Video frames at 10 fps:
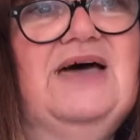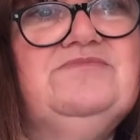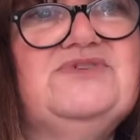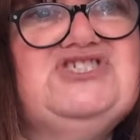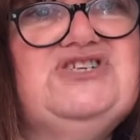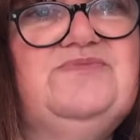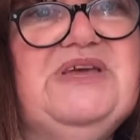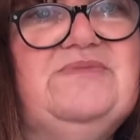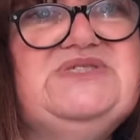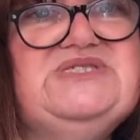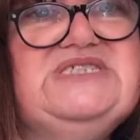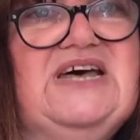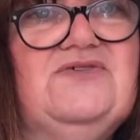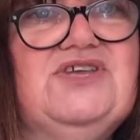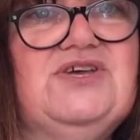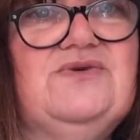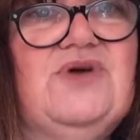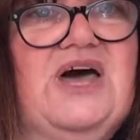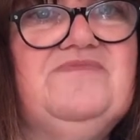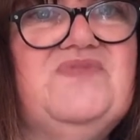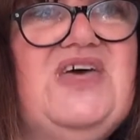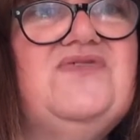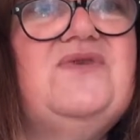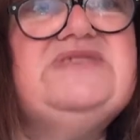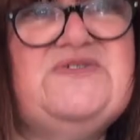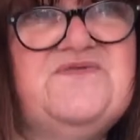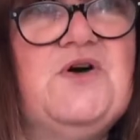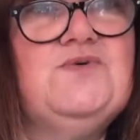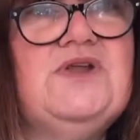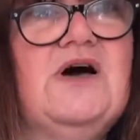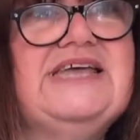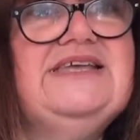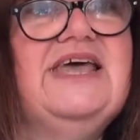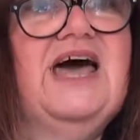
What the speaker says: she'll be able to tell you there is a phone line